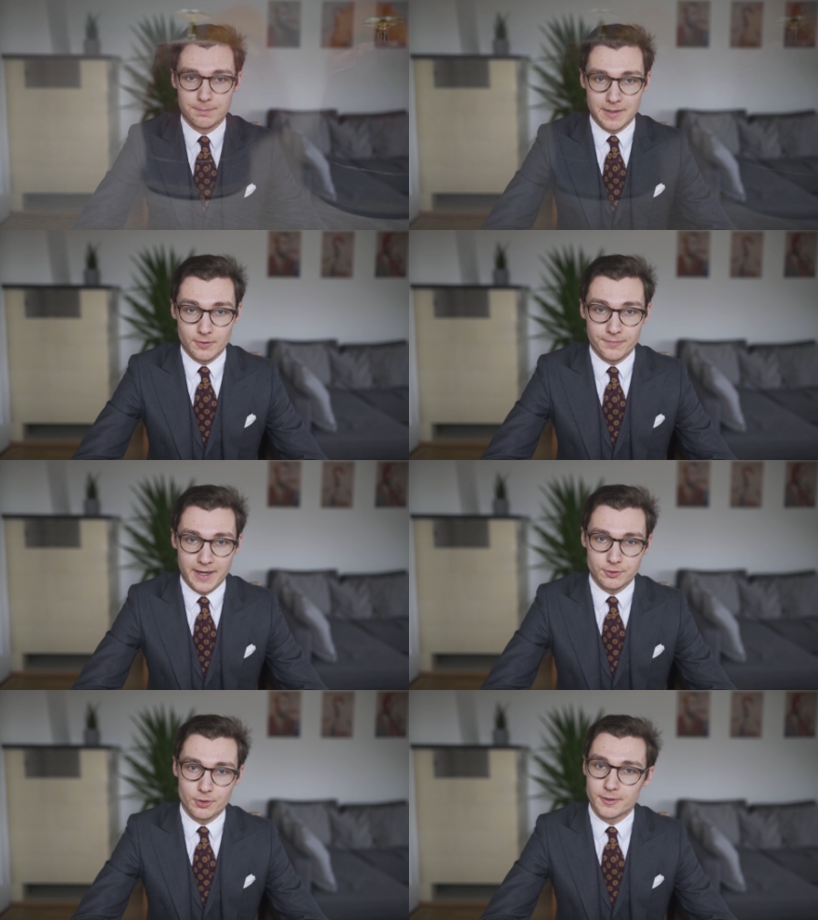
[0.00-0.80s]
and
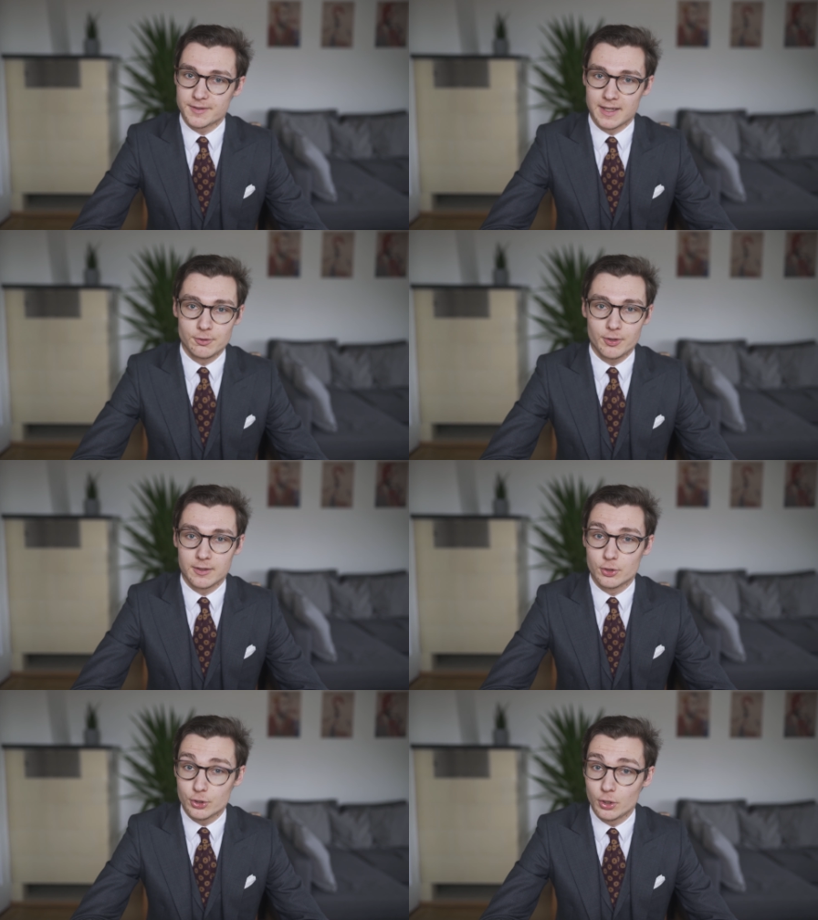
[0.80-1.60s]
manufacturers, and you
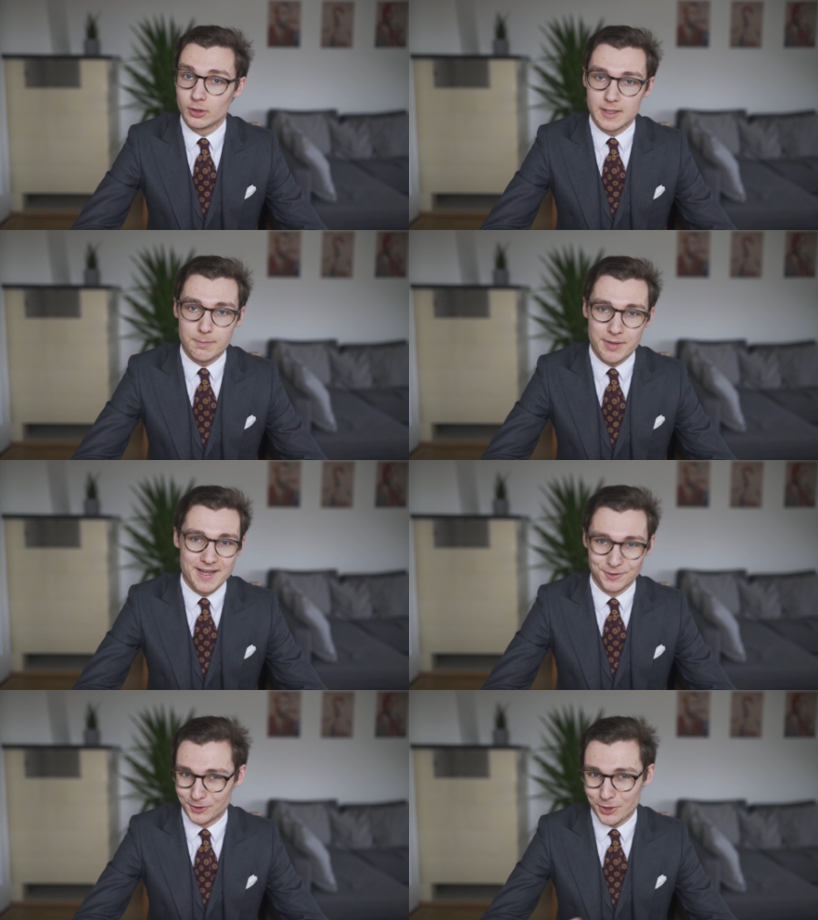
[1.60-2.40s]
can surely
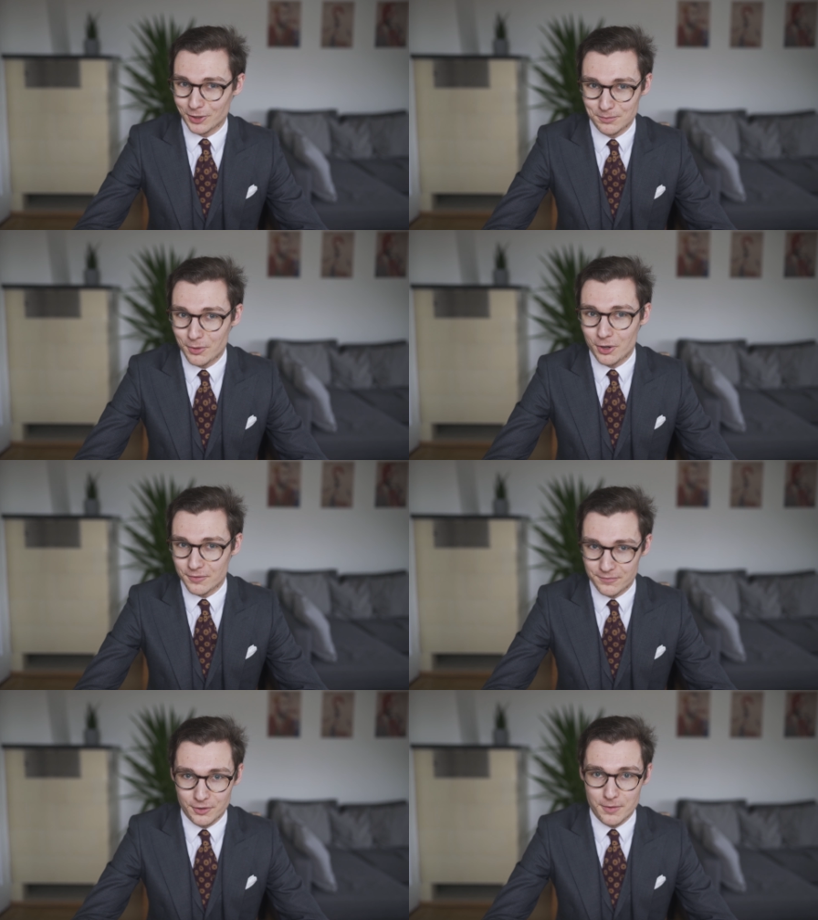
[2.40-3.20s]
pay a lot
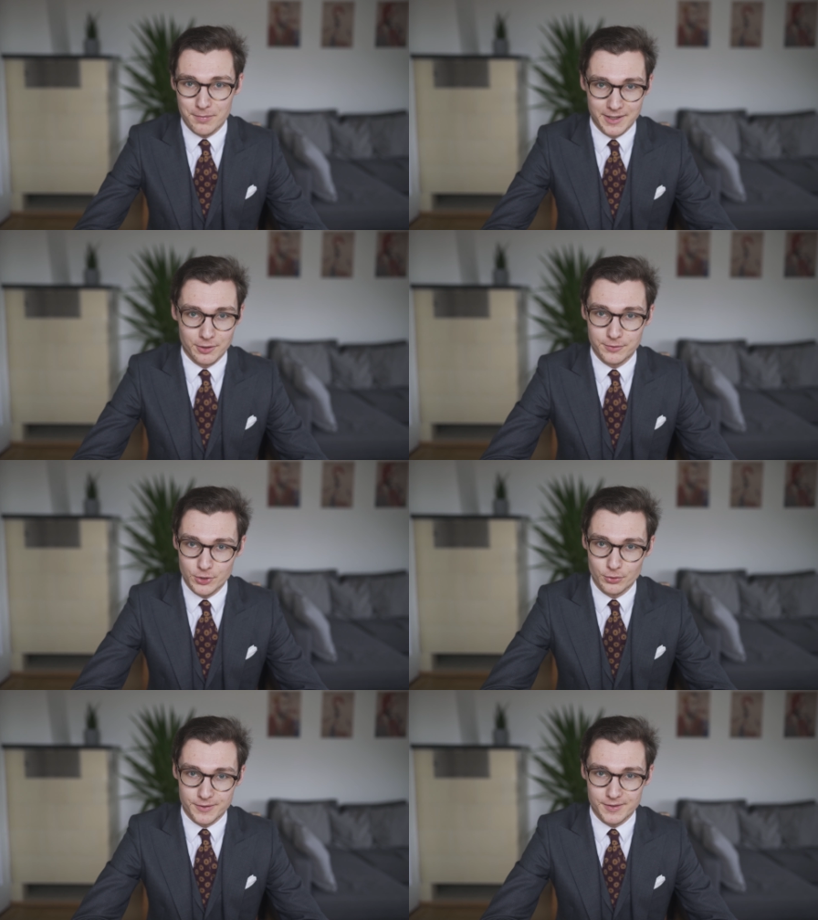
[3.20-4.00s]
more for a pair of
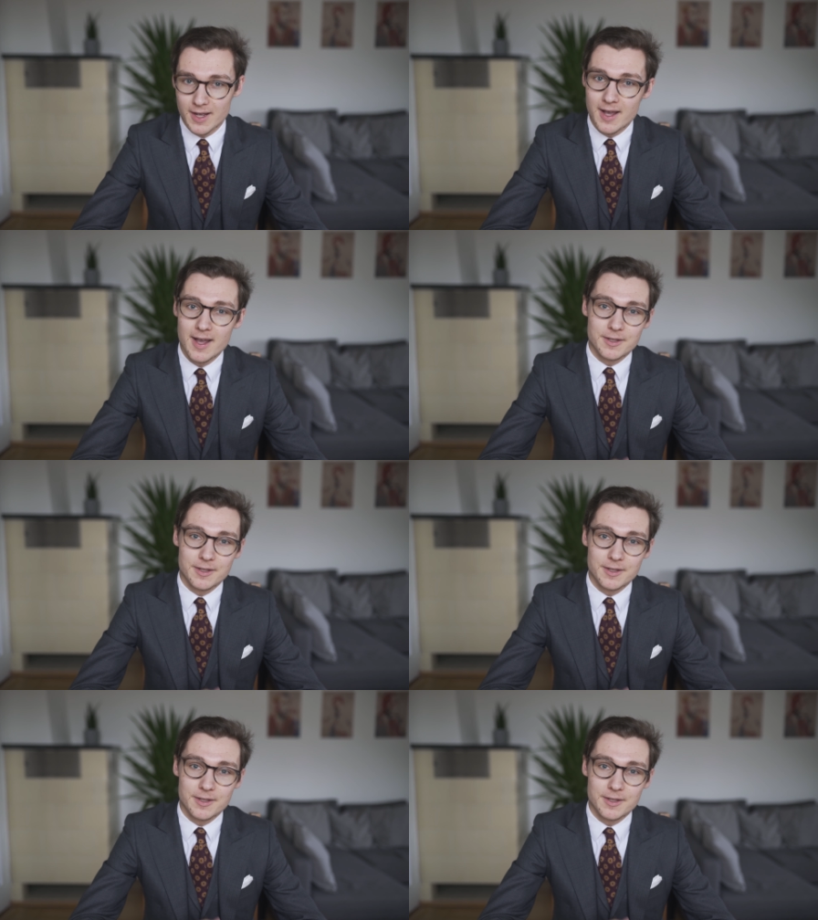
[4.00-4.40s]
shoes.